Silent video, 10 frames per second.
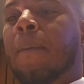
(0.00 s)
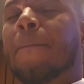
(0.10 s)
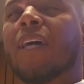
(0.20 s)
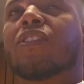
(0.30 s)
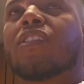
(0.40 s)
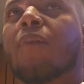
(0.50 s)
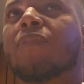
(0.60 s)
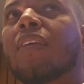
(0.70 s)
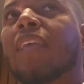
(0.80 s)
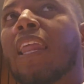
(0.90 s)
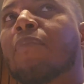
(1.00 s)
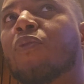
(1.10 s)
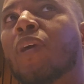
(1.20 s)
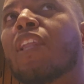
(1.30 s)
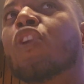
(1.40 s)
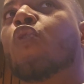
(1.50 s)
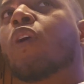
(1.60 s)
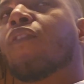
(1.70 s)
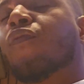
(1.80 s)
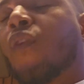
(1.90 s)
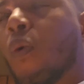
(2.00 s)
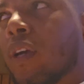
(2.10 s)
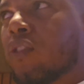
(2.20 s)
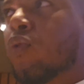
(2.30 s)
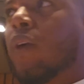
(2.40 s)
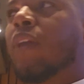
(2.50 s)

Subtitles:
But something that I'm really looking forward to,